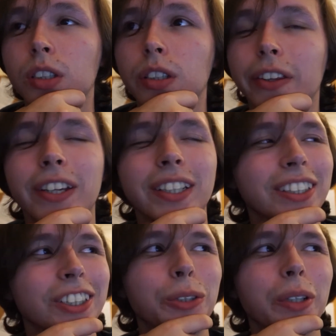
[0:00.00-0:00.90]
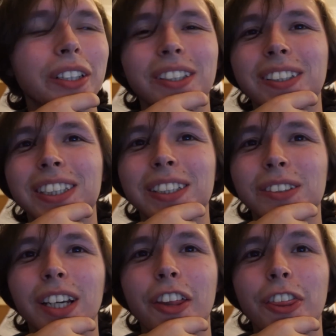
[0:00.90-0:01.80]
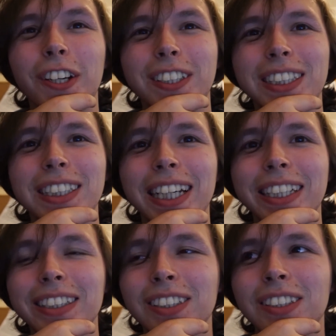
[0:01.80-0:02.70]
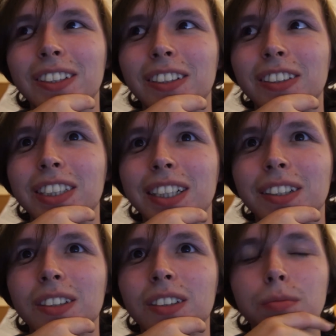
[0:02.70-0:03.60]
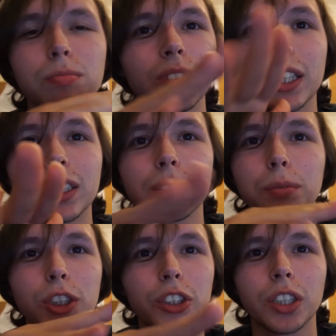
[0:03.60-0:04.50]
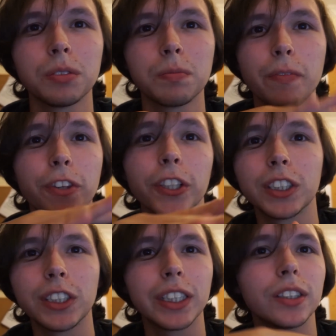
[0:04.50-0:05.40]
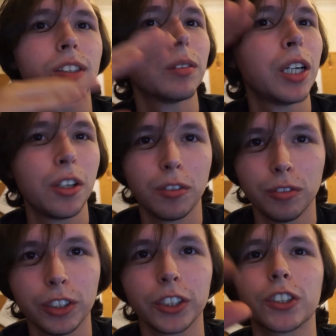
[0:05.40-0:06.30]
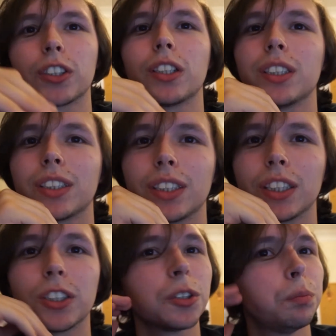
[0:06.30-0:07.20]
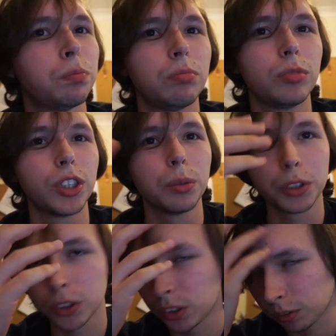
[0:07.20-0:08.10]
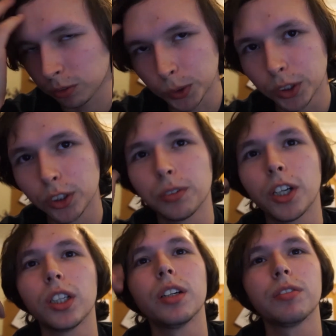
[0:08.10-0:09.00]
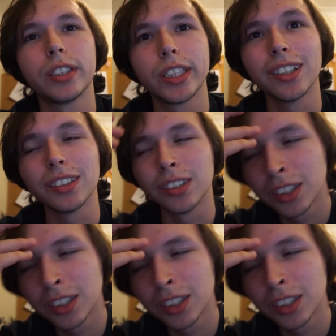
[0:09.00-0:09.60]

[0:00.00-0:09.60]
I think she worked out today, it's like 13 days until that's it. She's done. 13 days, finishes her dissertation, done with uni. 4 years of her life, done.